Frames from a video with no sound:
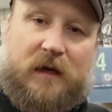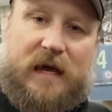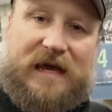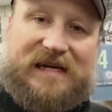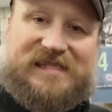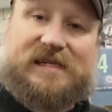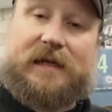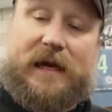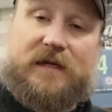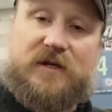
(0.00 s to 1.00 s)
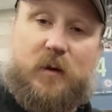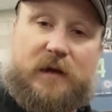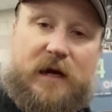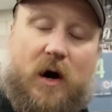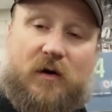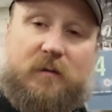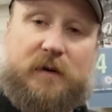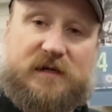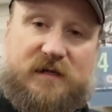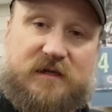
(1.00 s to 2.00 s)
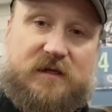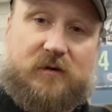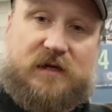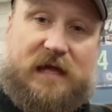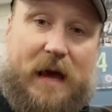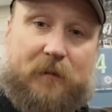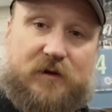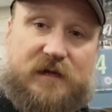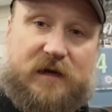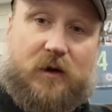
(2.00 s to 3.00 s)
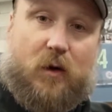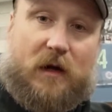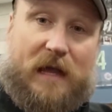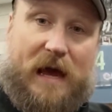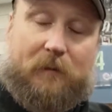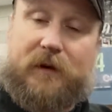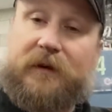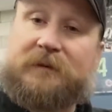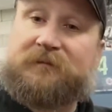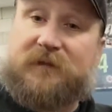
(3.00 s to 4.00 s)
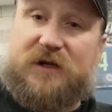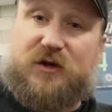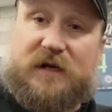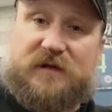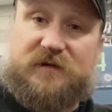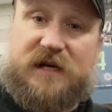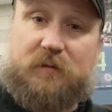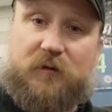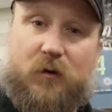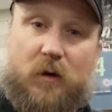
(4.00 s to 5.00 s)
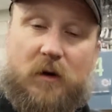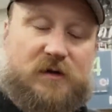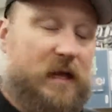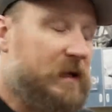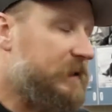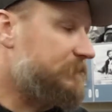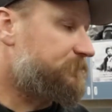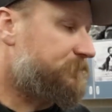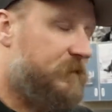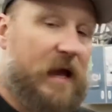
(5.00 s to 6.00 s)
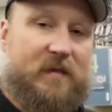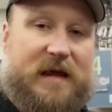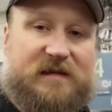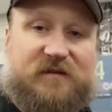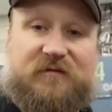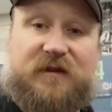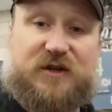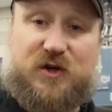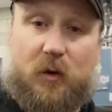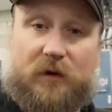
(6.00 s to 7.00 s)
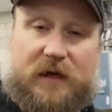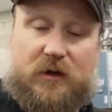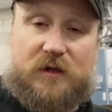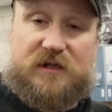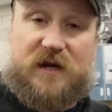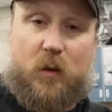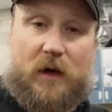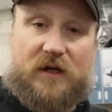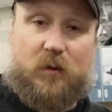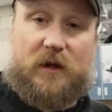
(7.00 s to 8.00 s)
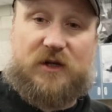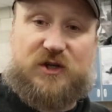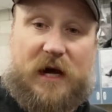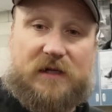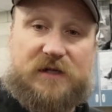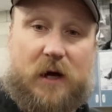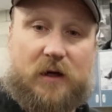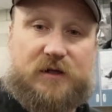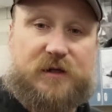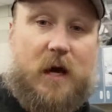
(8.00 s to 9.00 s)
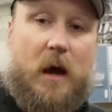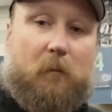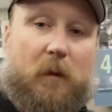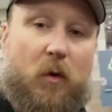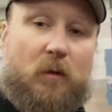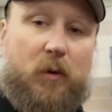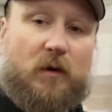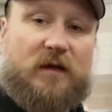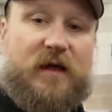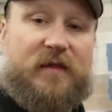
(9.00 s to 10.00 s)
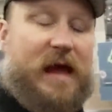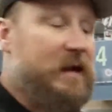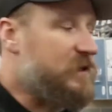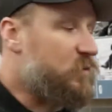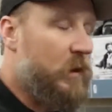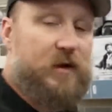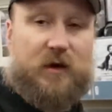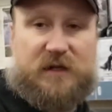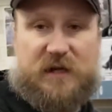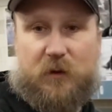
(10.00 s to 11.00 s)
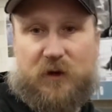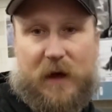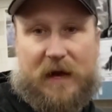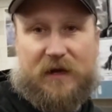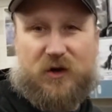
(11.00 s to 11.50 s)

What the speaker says: Okay, a slate is what they call in the business, those clappers that you go clap that you guys have seen before, most likely, and that is a visual that you can see when the shot starts. But more importantly than that is what you're going to see when you edit.